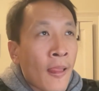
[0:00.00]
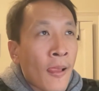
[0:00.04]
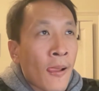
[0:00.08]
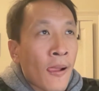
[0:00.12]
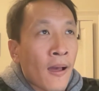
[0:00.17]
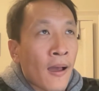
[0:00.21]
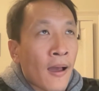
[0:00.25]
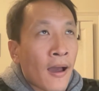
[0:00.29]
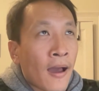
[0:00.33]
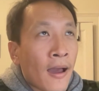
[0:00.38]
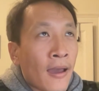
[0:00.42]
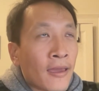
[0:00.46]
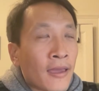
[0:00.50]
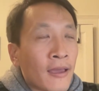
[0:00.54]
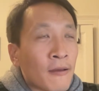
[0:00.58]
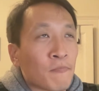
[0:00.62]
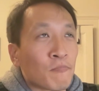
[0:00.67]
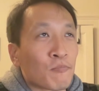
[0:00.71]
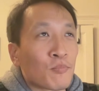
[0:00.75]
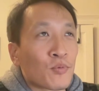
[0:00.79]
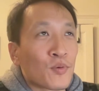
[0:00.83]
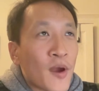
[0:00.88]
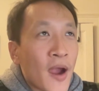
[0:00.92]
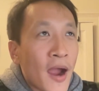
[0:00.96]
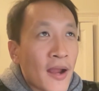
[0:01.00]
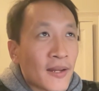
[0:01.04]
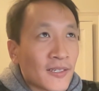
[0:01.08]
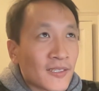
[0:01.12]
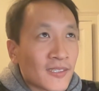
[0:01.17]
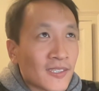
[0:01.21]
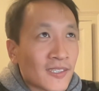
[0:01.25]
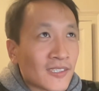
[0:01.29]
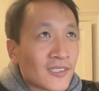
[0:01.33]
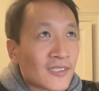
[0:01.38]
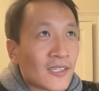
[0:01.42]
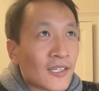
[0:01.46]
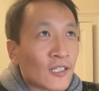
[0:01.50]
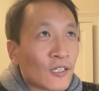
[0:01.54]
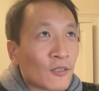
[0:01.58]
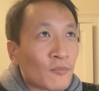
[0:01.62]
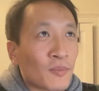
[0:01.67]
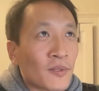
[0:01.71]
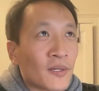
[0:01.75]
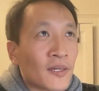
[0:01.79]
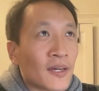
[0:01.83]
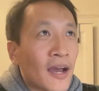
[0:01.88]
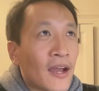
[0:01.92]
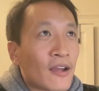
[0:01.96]
I am practicing
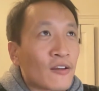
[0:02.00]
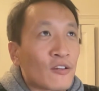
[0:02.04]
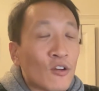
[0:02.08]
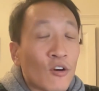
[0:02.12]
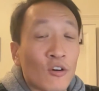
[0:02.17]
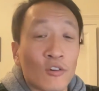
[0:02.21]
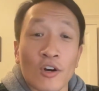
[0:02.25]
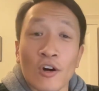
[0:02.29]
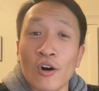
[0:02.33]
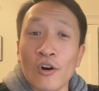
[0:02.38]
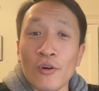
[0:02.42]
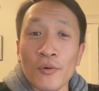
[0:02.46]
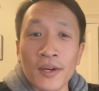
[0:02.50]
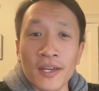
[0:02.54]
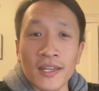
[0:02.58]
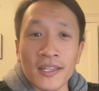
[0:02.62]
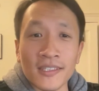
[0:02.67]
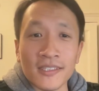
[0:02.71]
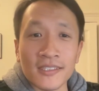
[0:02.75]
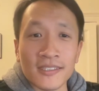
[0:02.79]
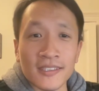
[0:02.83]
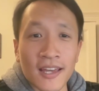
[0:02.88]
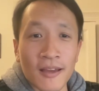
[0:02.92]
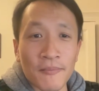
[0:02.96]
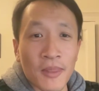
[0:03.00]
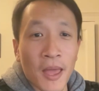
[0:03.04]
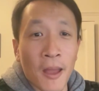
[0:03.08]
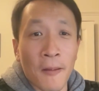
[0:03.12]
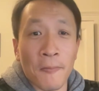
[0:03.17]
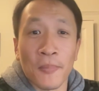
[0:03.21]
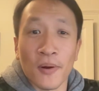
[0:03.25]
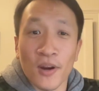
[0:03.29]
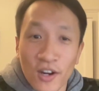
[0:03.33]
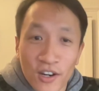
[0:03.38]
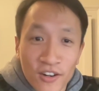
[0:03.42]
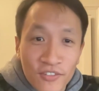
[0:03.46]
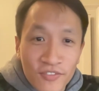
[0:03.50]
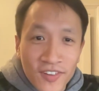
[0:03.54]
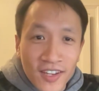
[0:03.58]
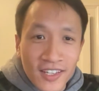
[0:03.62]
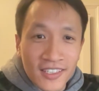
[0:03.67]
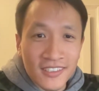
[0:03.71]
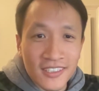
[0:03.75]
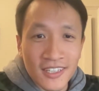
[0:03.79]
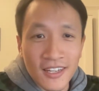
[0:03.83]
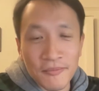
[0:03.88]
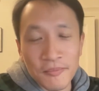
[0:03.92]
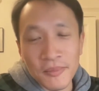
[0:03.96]
celibate. I'm not
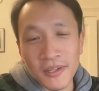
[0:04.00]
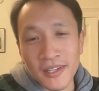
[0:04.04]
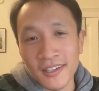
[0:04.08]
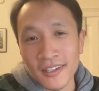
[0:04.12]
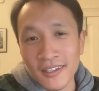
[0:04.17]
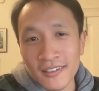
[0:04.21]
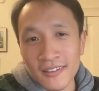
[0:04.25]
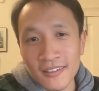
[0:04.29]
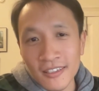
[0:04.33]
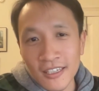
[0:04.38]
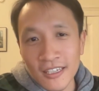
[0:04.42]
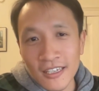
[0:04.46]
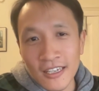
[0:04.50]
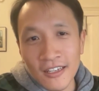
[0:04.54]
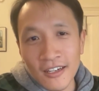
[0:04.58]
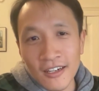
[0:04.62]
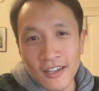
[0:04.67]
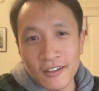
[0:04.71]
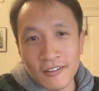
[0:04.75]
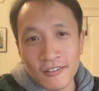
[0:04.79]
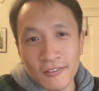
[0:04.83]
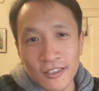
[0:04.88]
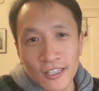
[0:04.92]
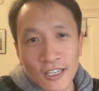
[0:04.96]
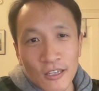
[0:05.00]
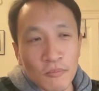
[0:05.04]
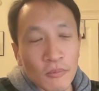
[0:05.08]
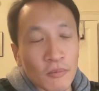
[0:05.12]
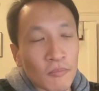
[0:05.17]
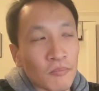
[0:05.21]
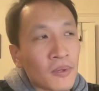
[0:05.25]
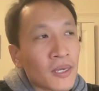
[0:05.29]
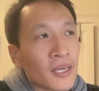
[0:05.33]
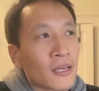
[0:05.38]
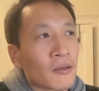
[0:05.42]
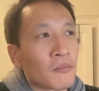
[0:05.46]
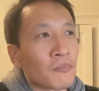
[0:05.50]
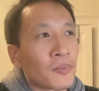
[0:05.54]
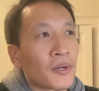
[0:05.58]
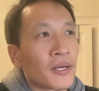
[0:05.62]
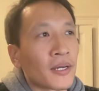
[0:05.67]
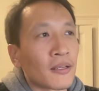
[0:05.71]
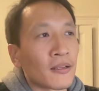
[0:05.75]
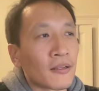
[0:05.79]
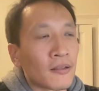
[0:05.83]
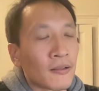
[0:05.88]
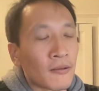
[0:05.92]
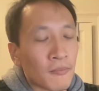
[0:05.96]
perfect. I'm a, human being,
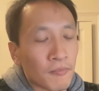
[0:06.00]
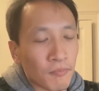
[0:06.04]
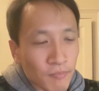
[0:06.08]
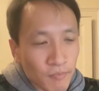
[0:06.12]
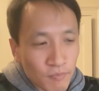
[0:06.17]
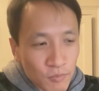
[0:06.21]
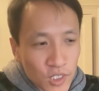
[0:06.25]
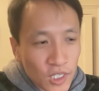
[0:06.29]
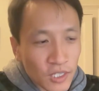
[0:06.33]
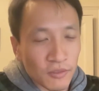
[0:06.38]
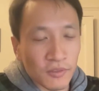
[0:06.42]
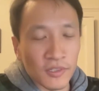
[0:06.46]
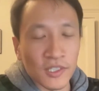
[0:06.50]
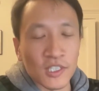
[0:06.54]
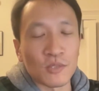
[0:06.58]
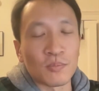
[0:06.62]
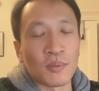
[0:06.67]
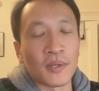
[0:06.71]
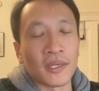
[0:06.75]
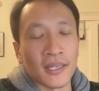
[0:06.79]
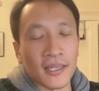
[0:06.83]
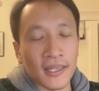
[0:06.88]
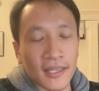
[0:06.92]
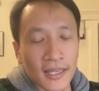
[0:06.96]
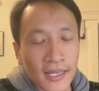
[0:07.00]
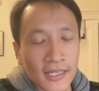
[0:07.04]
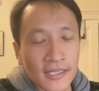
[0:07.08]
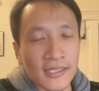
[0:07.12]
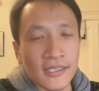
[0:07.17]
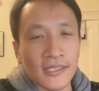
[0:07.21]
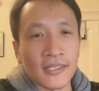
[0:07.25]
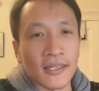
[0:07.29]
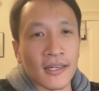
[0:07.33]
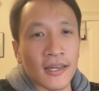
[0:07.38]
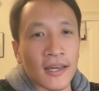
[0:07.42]
but generally speaking, yes.